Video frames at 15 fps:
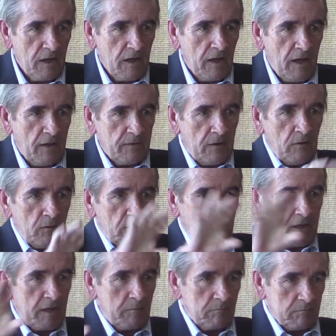and they'll
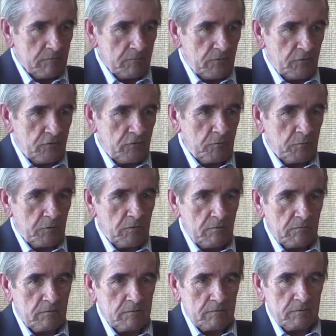claim
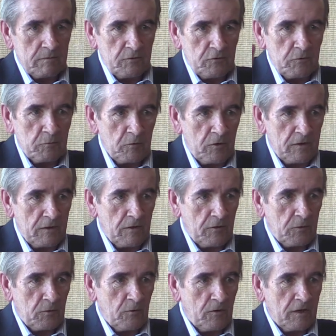superordinate
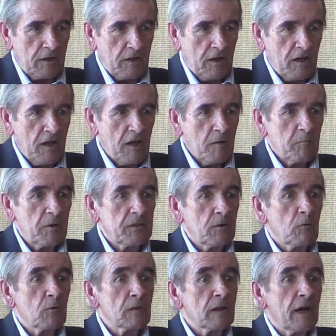authority, but they're
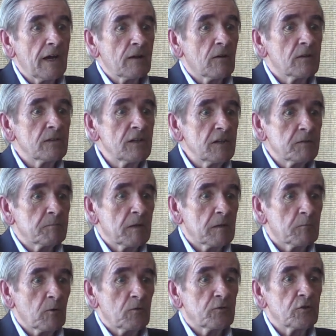relying on these
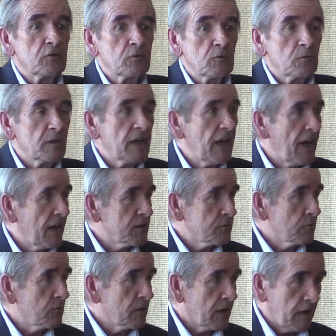people to do the
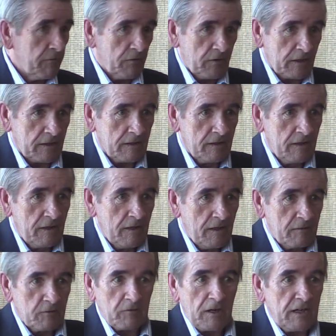actual governing.
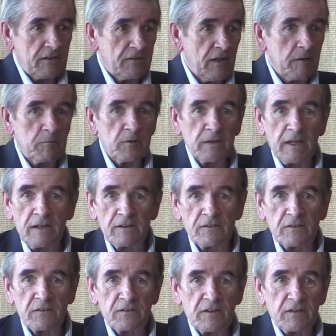A great example of that is
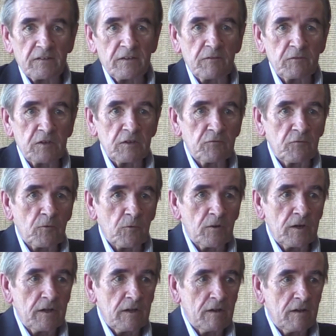in
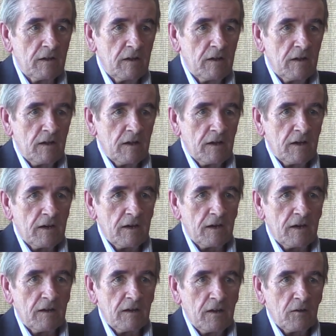1740,
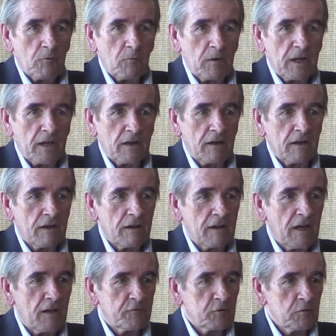when
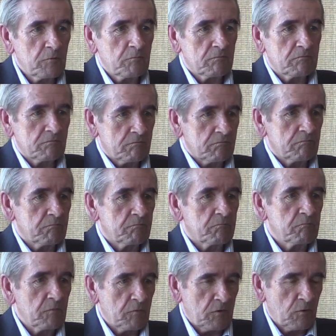after
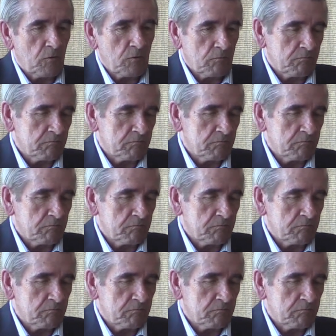her